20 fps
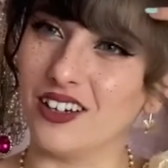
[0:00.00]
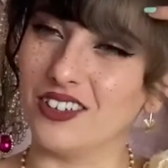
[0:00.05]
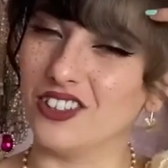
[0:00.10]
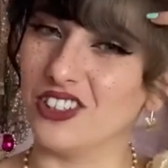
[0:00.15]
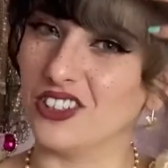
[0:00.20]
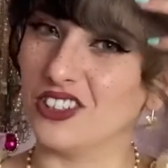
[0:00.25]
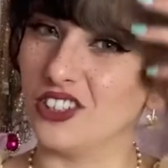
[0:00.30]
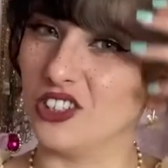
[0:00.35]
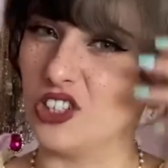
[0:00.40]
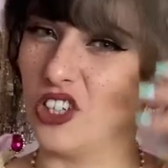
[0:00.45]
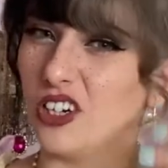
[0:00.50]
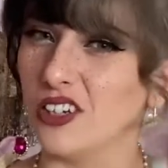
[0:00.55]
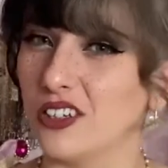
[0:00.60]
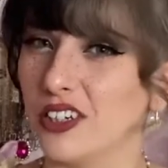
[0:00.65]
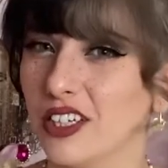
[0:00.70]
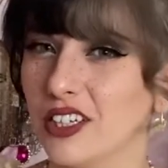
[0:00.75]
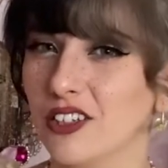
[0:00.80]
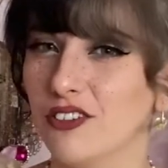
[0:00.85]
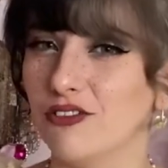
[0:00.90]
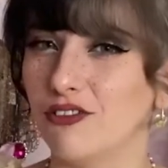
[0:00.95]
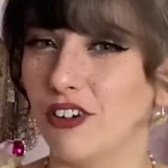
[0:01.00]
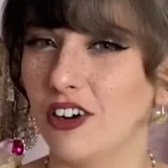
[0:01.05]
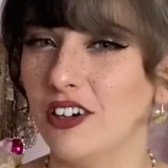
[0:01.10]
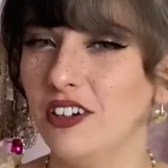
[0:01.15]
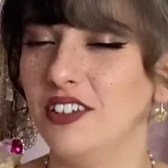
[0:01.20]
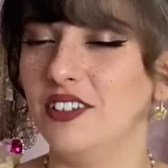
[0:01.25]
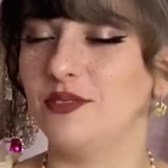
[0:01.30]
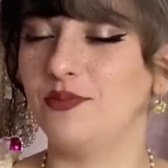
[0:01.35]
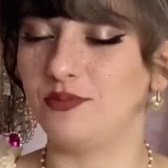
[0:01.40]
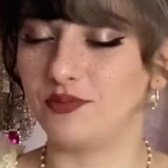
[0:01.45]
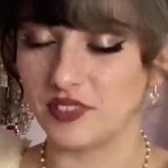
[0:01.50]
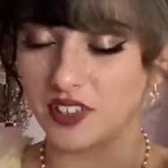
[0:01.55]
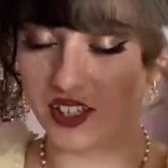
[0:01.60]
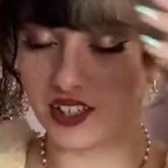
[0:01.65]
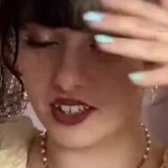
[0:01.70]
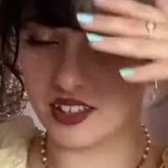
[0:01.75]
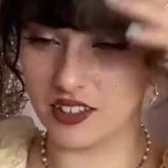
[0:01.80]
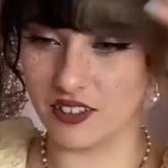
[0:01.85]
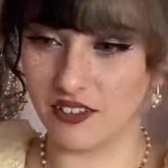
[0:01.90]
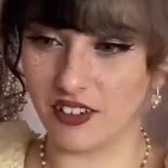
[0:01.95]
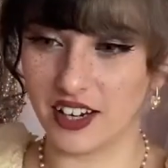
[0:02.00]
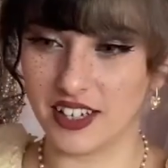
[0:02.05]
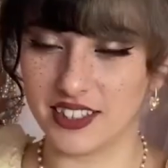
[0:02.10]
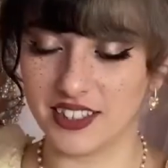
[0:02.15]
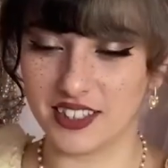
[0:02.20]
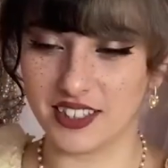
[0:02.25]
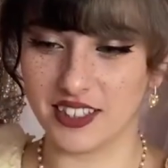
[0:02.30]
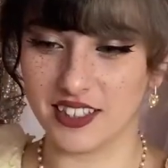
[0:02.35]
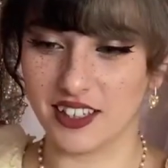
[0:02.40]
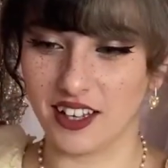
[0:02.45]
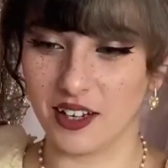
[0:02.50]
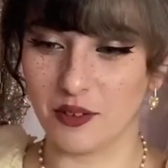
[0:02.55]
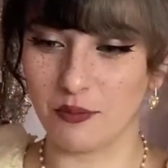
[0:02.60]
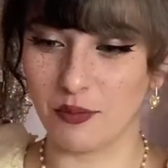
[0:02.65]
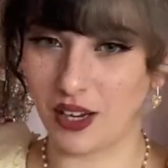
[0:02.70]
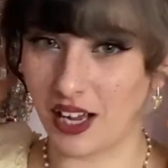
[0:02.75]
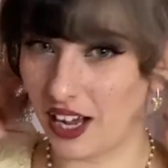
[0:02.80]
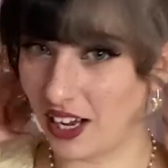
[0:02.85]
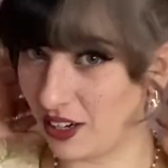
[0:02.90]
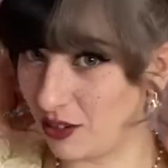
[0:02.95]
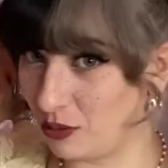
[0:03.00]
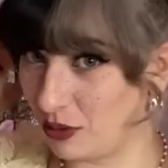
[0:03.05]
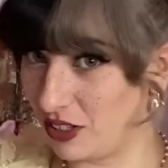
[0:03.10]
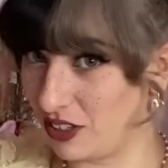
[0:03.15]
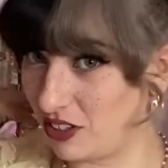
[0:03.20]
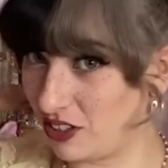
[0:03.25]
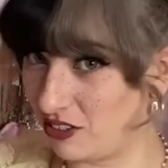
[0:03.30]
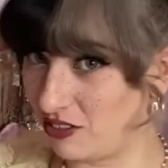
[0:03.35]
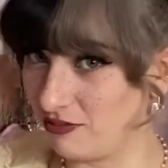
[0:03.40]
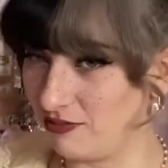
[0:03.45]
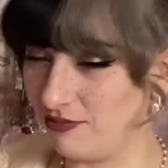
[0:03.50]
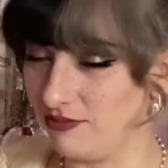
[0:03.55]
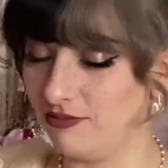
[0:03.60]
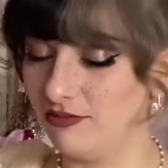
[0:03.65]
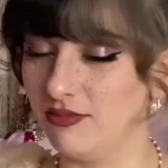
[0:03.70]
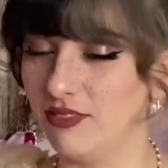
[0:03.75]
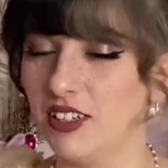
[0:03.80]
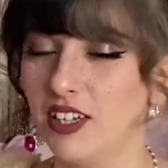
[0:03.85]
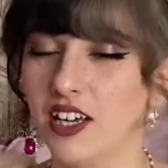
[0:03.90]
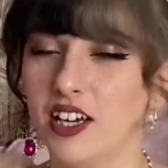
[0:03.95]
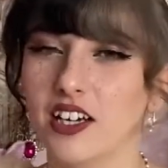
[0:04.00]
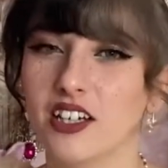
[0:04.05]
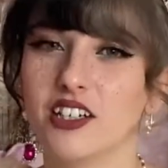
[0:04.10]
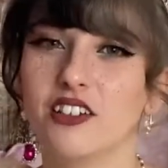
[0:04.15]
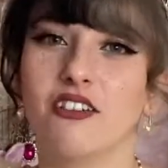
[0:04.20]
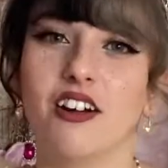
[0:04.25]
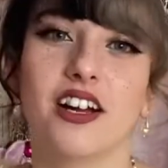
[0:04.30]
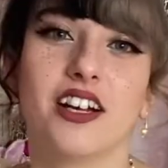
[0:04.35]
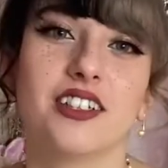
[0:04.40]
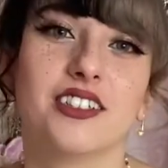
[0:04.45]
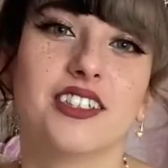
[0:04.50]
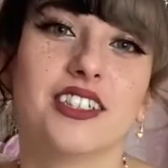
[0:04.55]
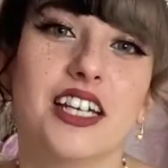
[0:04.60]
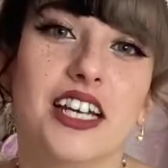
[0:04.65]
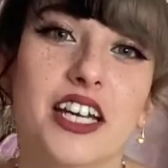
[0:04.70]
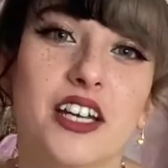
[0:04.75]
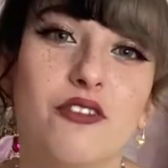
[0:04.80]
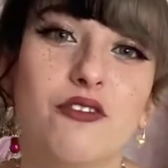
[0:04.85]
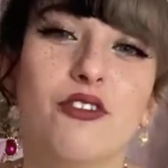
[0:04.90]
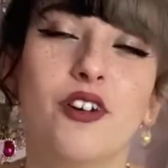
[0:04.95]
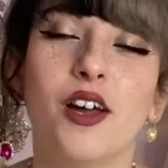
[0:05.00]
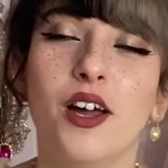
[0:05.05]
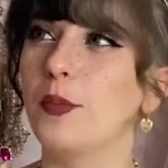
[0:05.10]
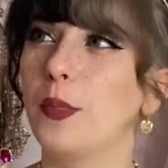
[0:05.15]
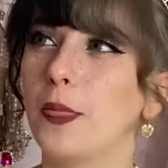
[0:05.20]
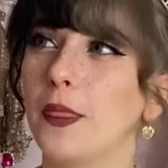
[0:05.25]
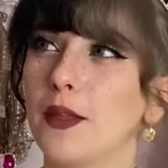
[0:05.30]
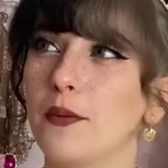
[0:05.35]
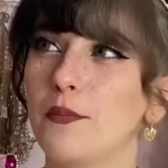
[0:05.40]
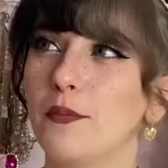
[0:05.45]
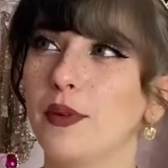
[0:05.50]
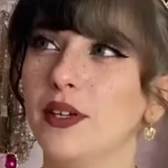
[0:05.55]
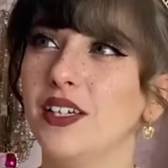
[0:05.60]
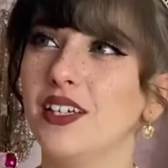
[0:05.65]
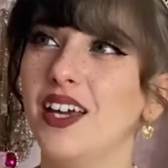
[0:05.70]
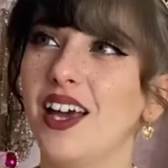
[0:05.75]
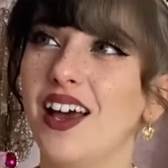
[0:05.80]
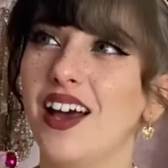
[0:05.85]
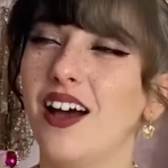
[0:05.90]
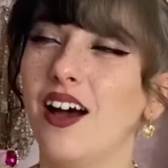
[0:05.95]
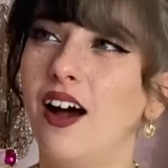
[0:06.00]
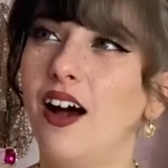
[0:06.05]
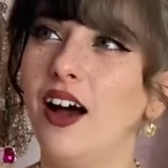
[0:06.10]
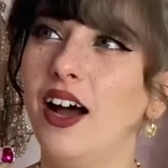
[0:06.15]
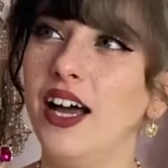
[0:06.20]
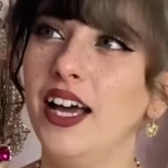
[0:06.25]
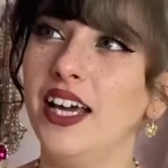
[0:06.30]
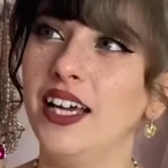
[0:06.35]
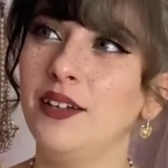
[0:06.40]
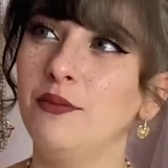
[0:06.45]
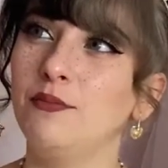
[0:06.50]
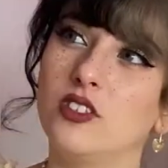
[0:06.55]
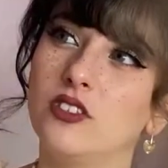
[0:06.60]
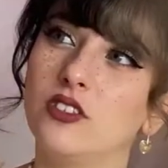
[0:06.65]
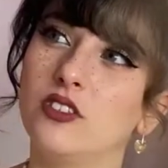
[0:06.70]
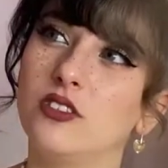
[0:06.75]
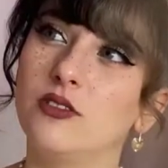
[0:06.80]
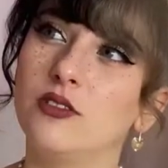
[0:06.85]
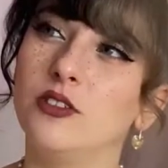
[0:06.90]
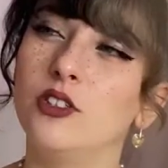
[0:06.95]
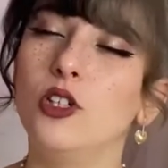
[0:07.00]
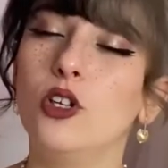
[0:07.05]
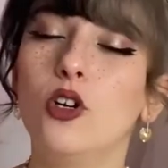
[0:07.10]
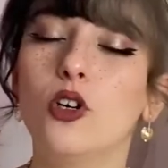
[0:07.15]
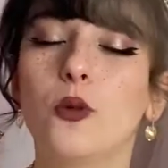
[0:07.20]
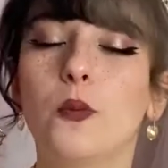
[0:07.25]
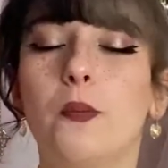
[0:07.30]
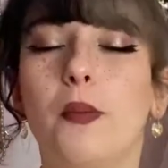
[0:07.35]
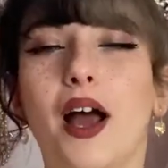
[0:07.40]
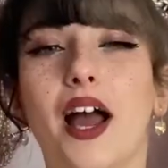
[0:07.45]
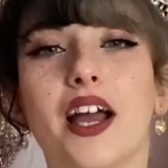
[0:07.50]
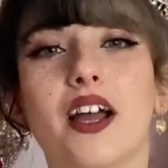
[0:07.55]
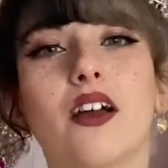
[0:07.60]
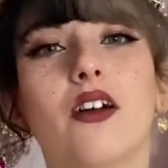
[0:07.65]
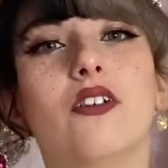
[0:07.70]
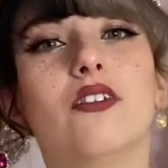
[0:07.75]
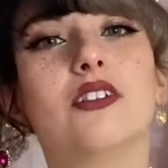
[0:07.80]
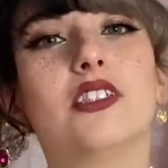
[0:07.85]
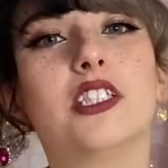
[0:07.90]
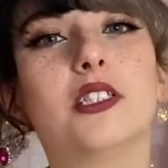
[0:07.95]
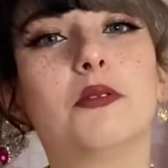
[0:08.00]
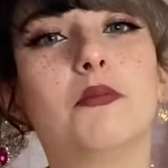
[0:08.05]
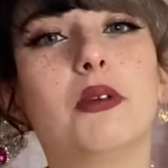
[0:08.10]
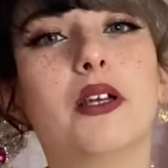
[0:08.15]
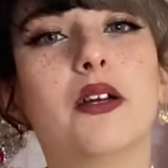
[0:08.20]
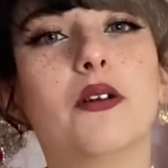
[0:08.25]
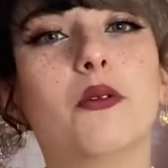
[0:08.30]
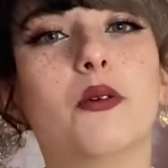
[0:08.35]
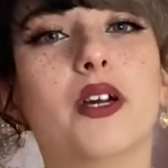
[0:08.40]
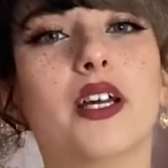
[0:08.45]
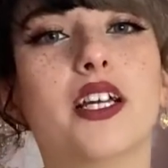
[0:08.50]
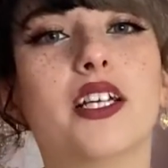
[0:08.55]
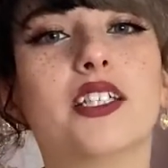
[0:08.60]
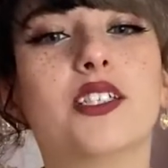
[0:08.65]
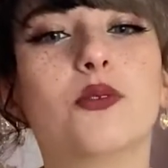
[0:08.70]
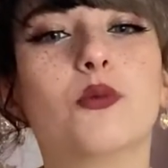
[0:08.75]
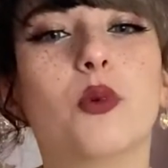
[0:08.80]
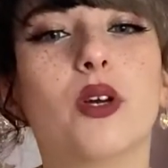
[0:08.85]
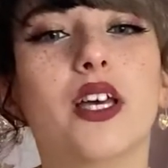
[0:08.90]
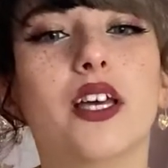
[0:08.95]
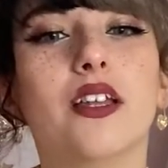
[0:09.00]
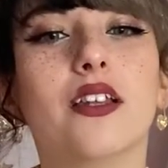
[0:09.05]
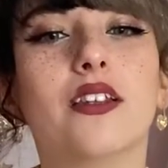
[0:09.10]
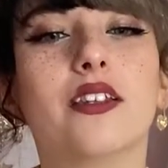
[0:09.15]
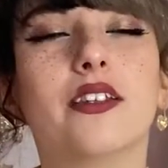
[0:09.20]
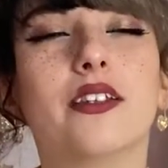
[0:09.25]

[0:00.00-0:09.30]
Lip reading: just a chunk in the front and then the rest is like black with grey underneath. But yeah, I look back on split wigs with